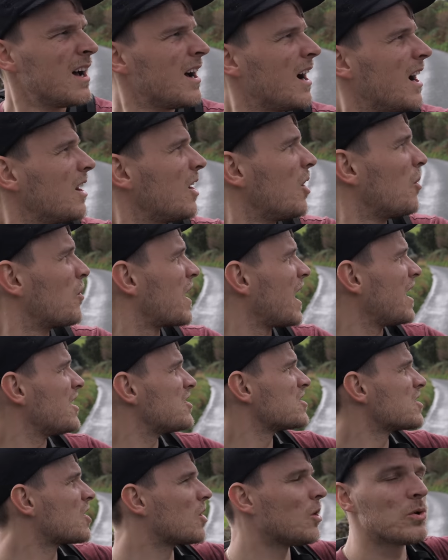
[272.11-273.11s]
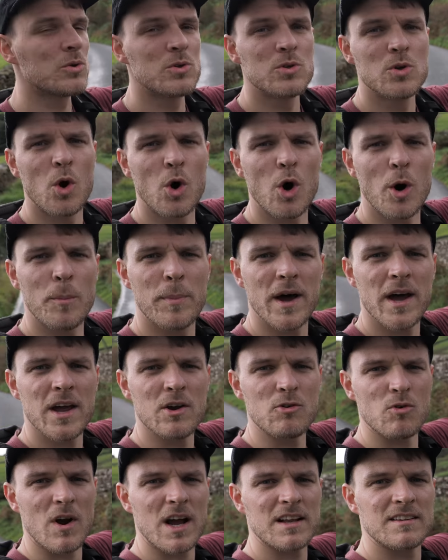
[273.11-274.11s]
a location called Norbert
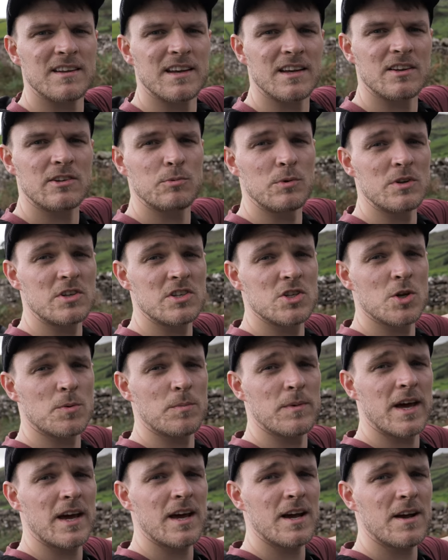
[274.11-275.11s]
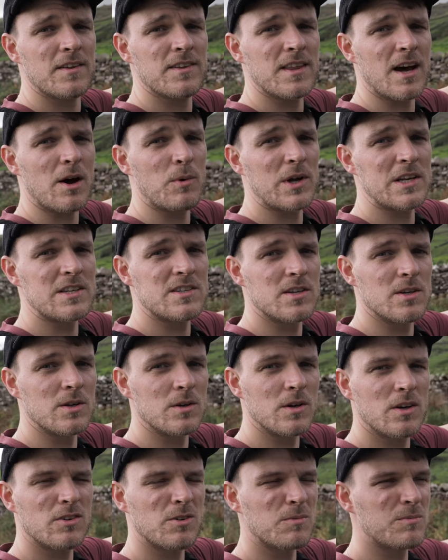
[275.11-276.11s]
Erratics, which is up there, that I went
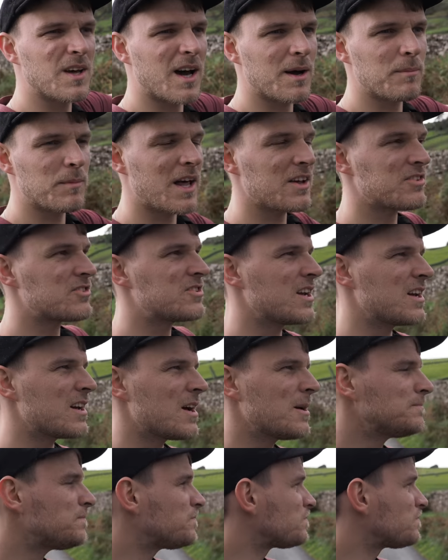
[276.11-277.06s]
to sometime last year.